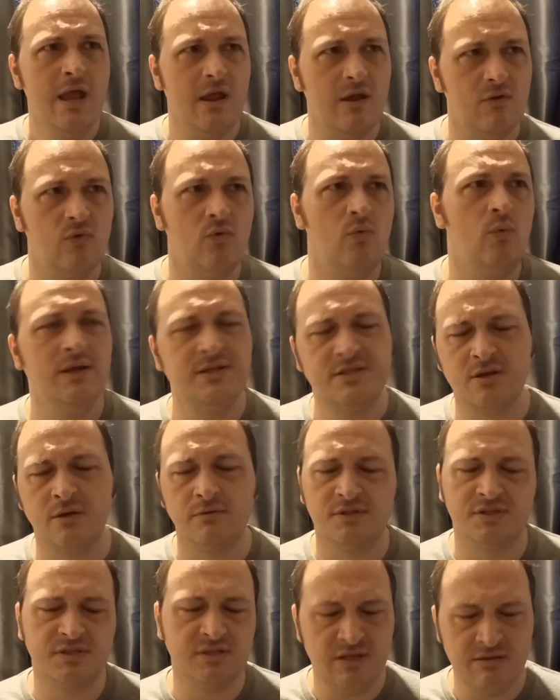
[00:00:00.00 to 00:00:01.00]
It always
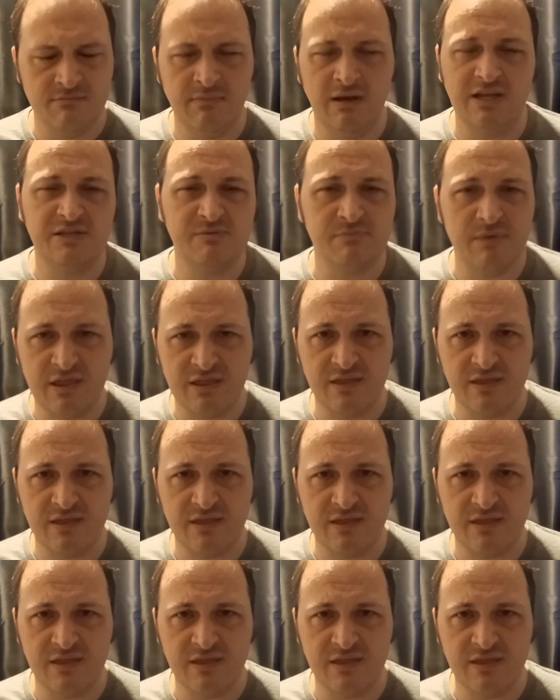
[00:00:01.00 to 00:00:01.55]
constantly makes me